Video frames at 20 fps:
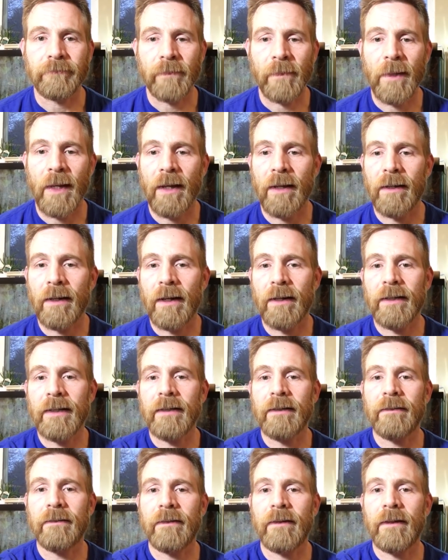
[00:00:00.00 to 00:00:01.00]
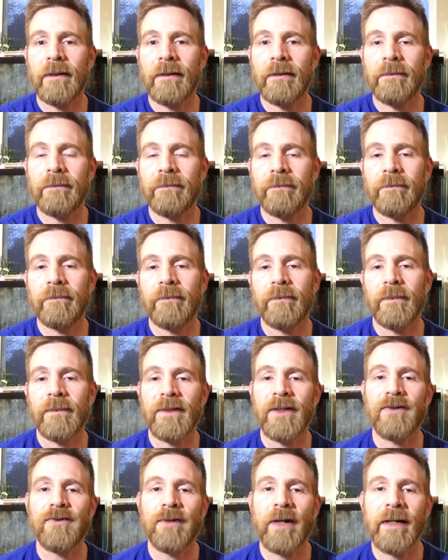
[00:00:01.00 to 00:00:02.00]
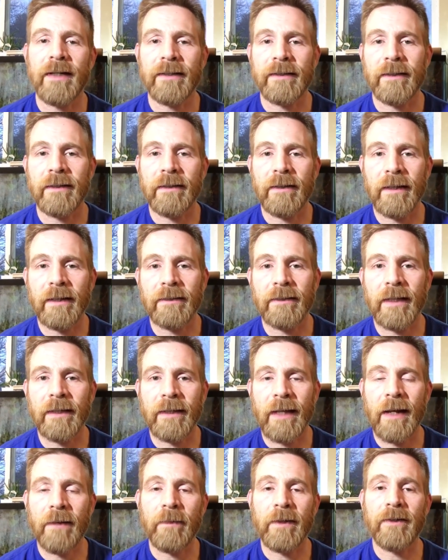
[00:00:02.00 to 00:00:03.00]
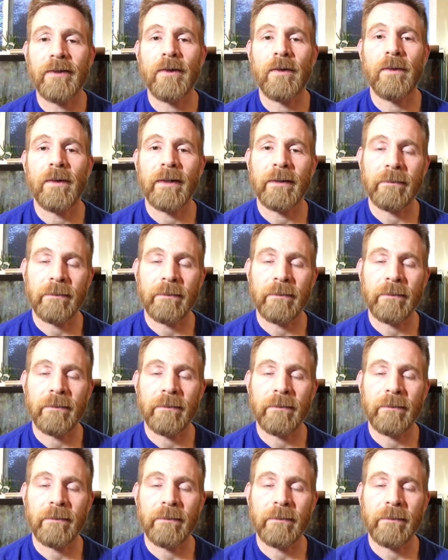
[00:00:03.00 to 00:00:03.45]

That uneaten uh, detritus and things like that. I mean, you don't want